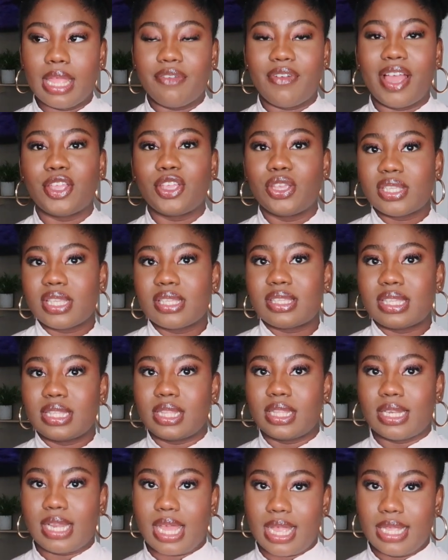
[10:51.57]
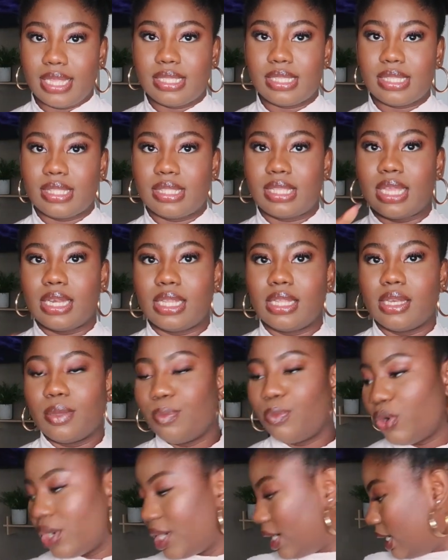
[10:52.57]
If I use this in the night, then in
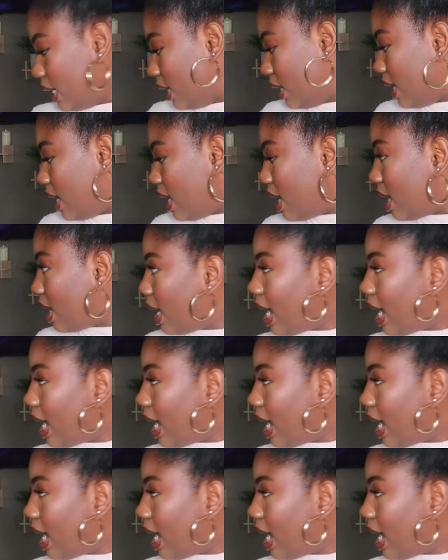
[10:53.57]
the morning